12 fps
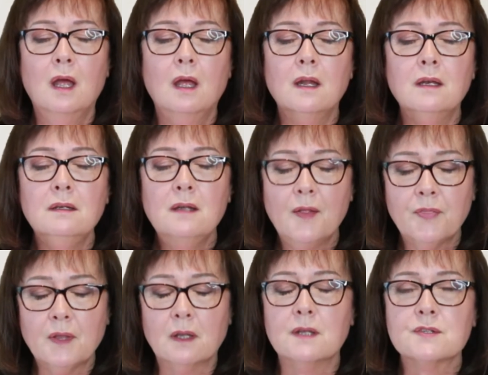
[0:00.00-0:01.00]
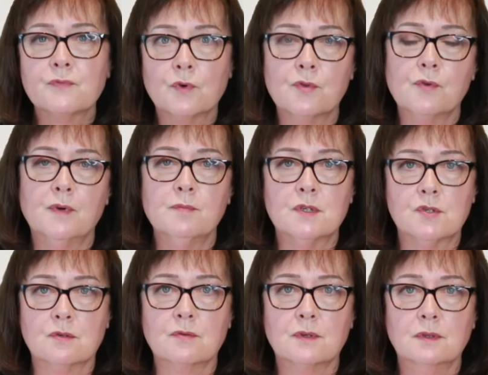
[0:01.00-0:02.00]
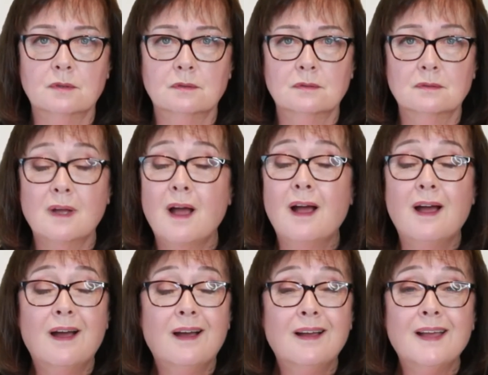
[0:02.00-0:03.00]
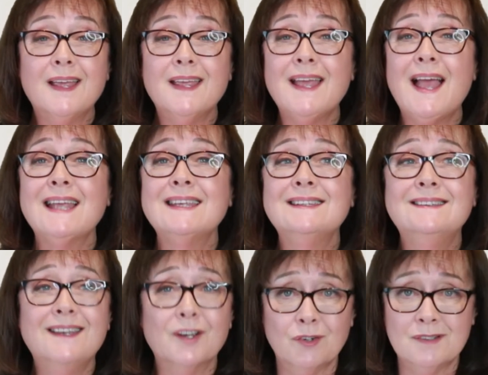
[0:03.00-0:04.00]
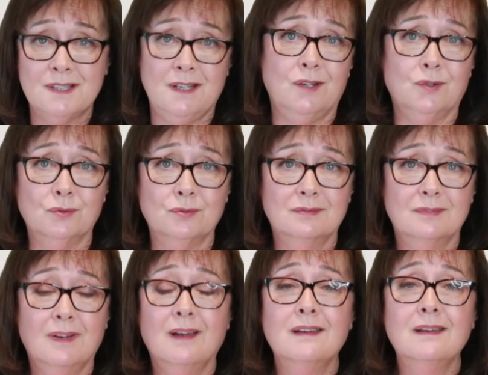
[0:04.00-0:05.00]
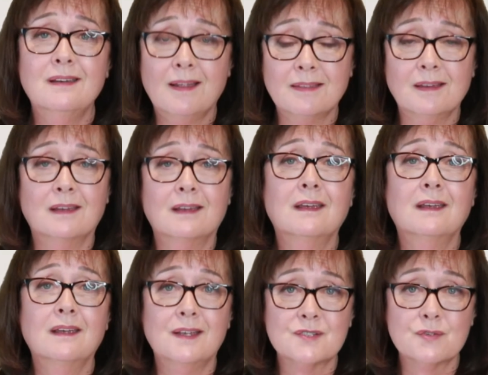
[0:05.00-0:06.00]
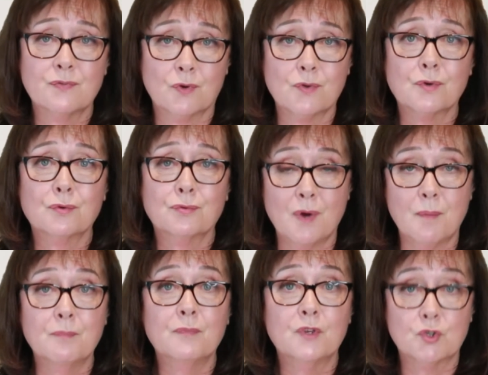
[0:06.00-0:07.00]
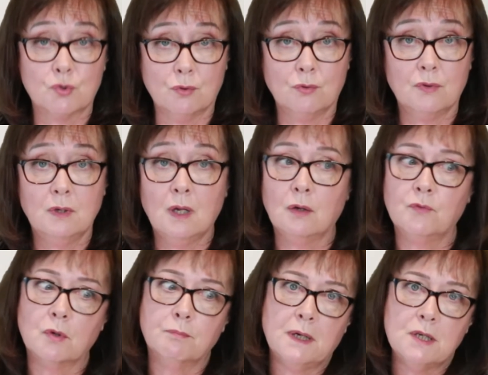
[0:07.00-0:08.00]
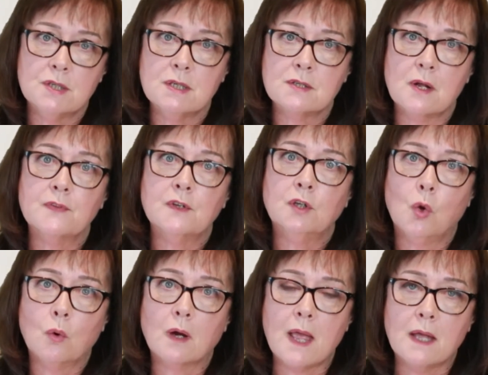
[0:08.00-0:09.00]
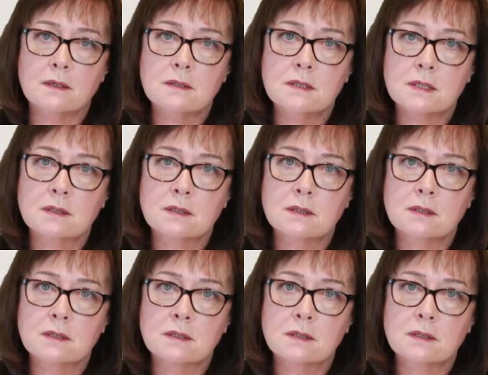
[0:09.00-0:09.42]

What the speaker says: Nothing is further from the truth. I guarantee you, nothing is further from the truth. Now, if your budget is on the lower end,